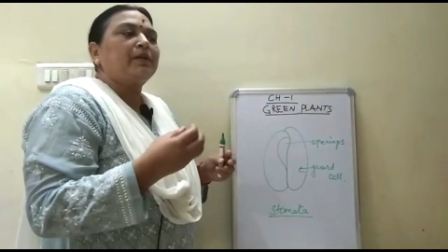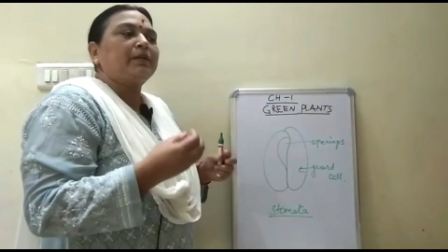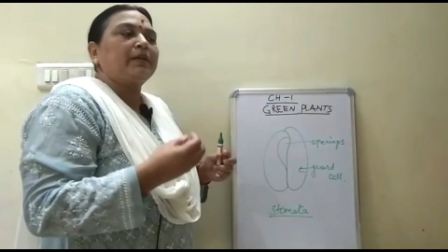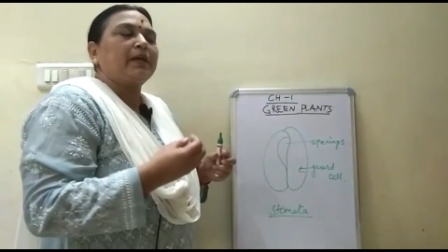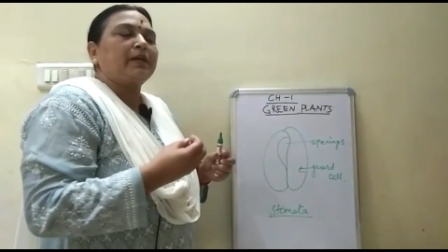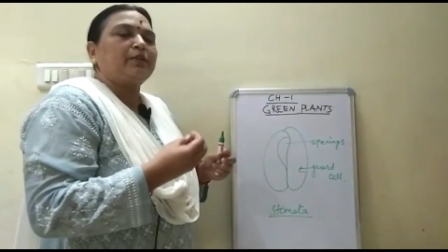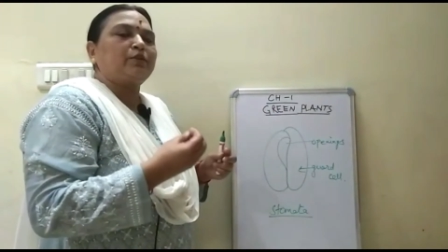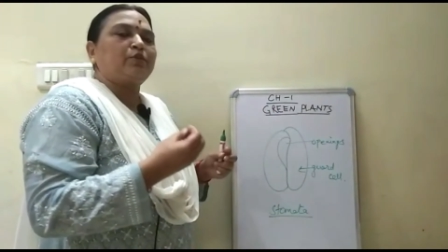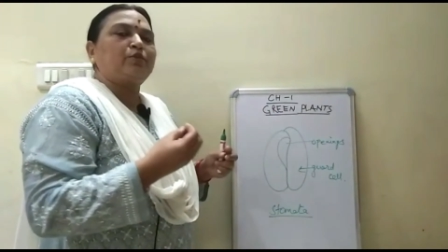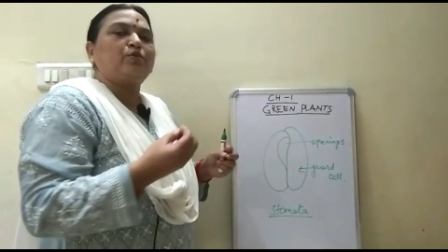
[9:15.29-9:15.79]

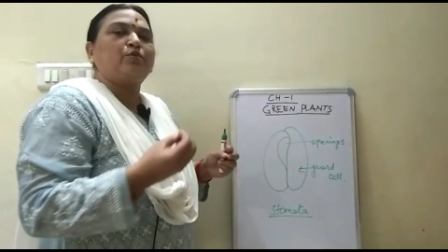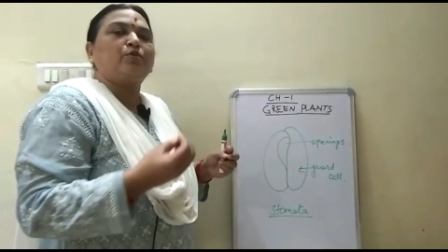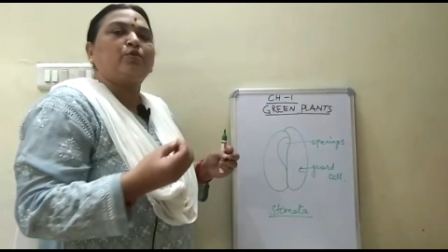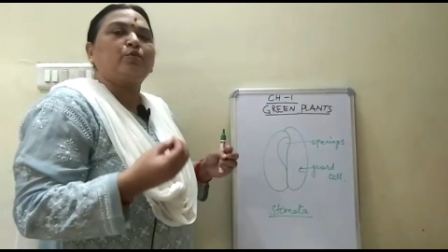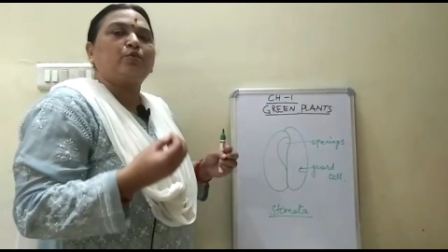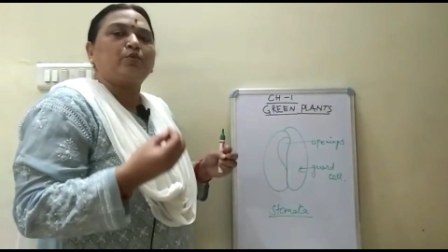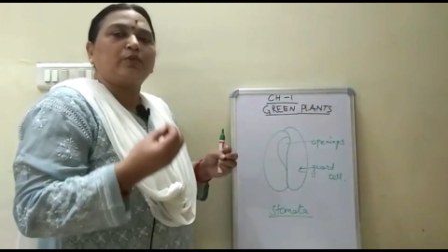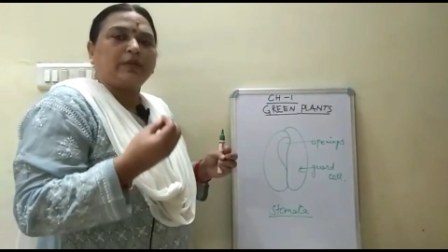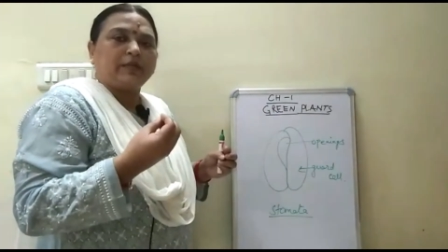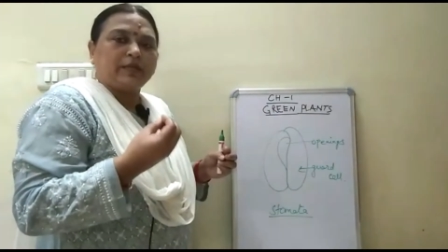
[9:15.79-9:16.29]
that
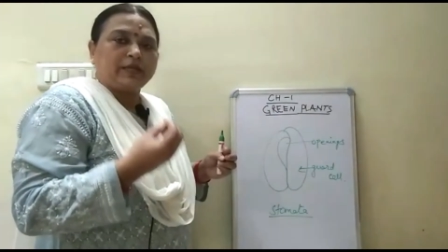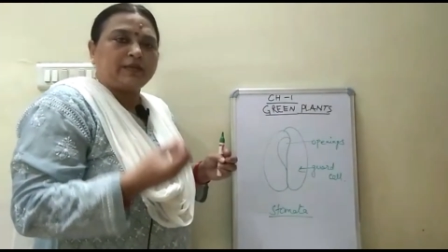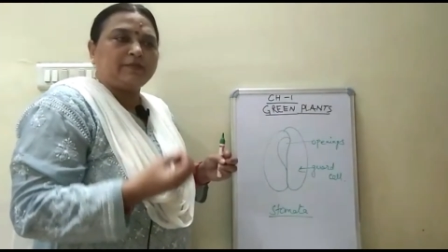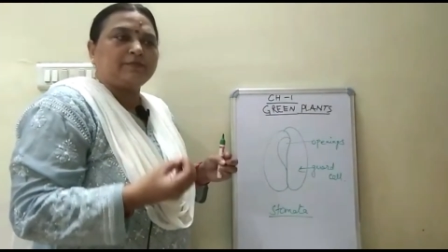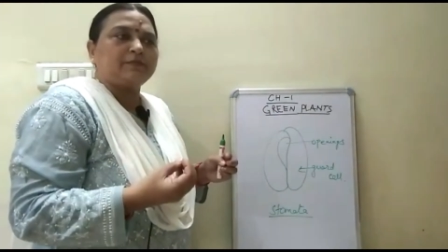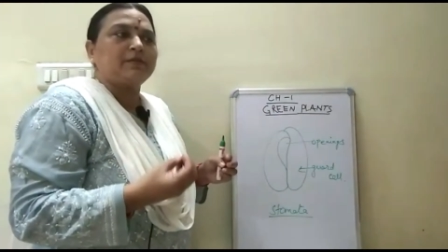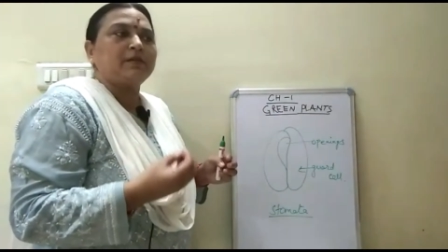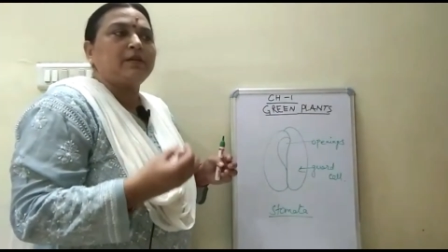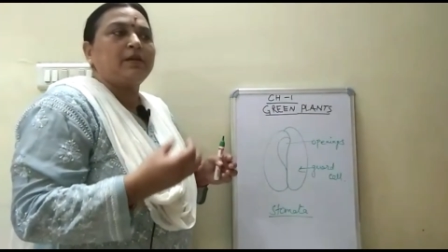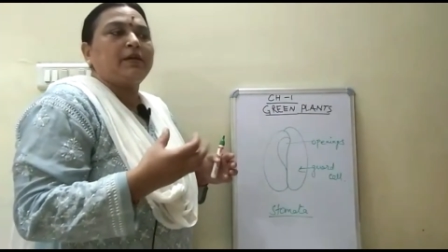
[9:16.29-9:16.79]
through
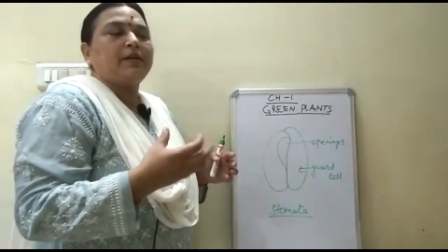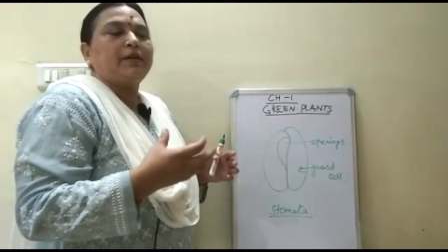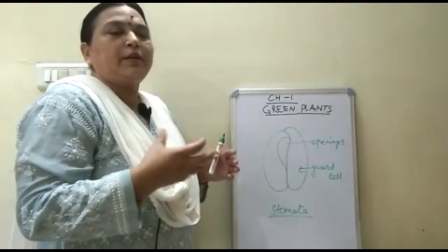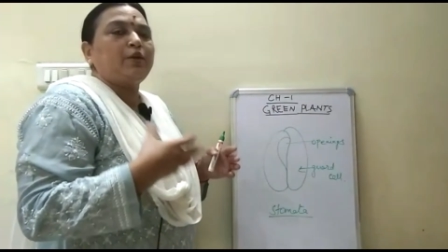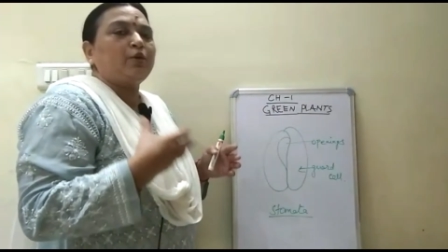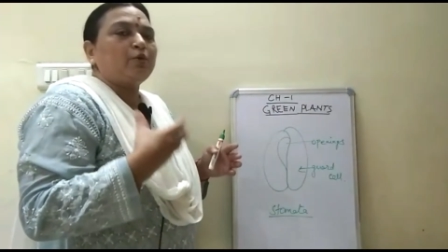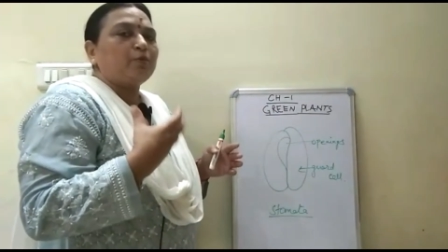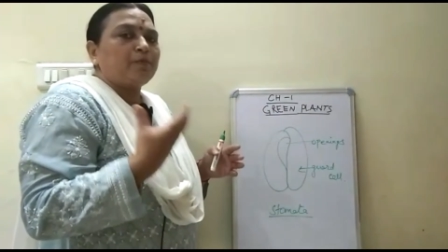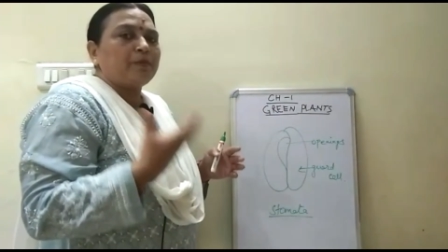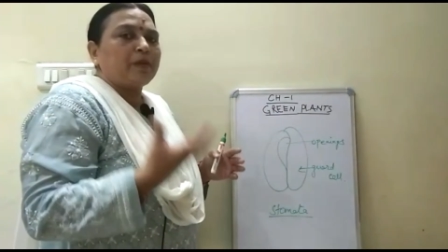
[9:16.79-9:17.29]
leaves
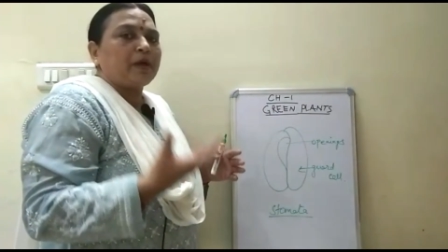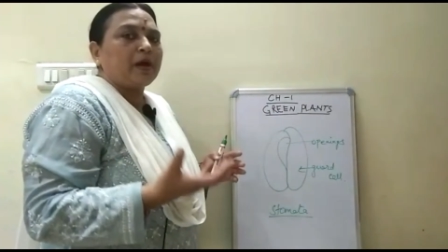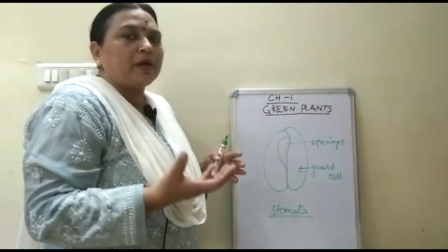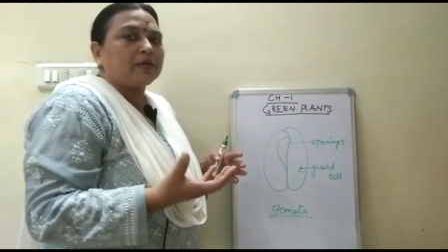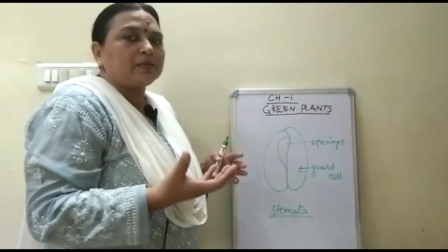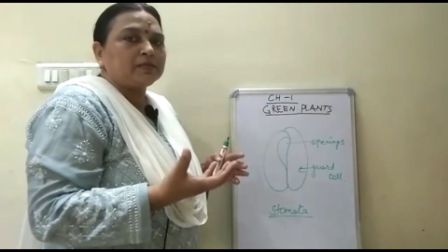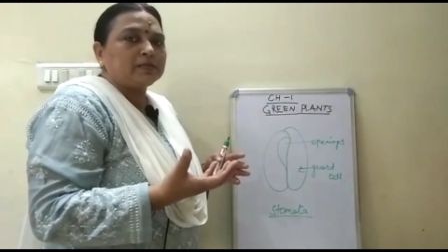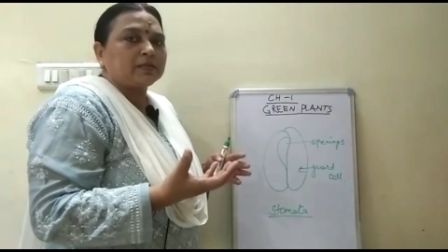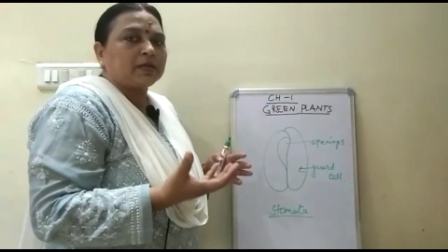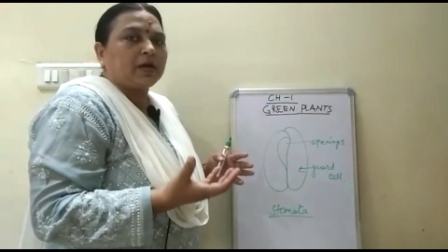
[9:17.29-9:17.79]
new
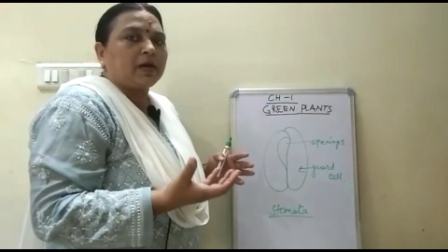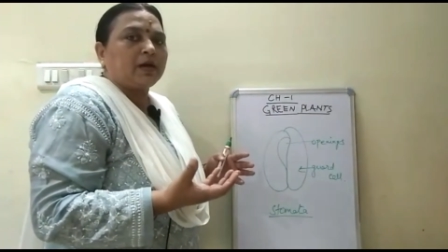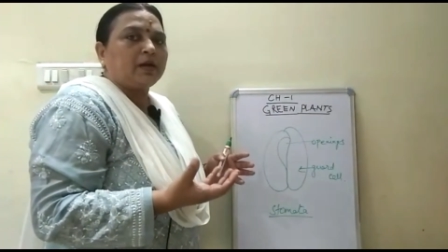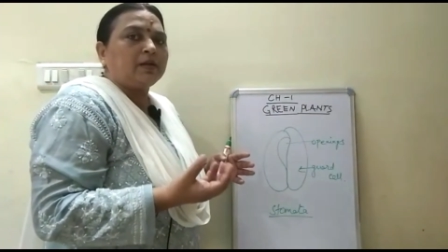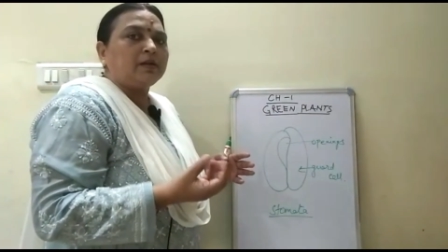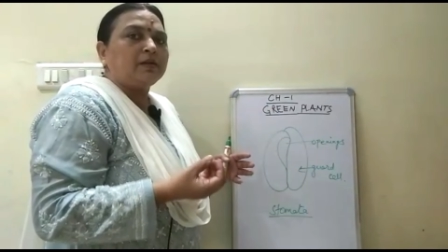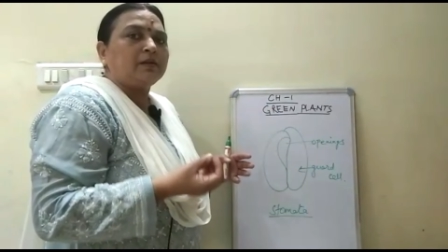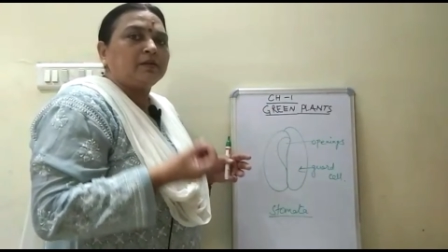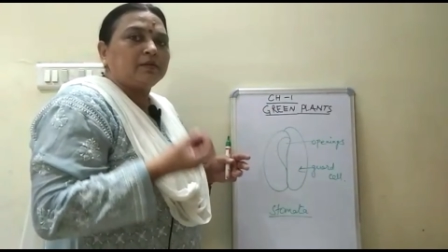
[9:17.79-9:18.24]
plants are